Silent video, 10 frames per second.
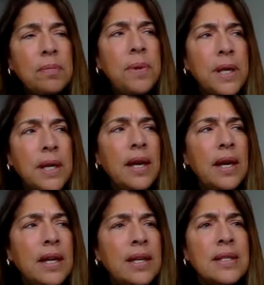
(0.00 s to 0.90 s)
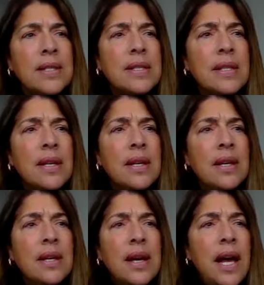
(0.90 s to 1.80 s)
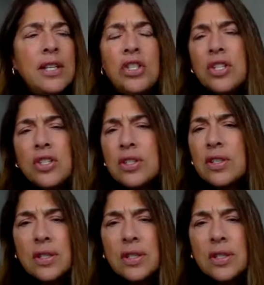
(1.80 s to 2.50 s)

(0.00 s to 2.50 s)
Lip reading: because I just